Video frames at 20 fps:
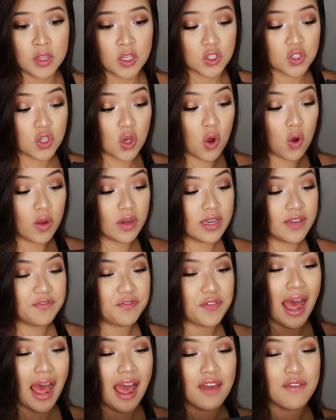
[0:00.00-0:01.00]
So
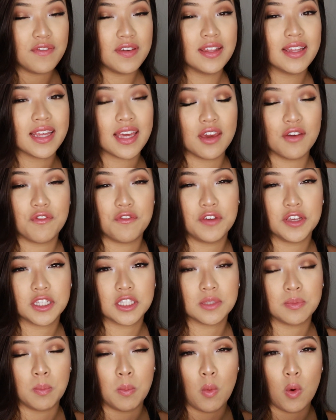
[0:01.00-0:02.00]
I feel like it
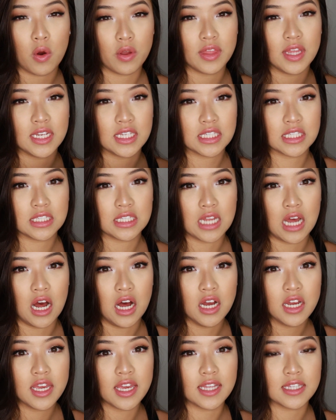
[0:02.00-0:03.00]
fits more than
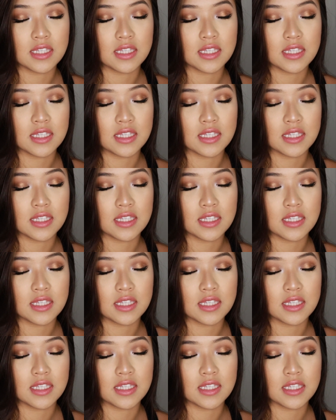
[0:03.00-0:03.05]
snug.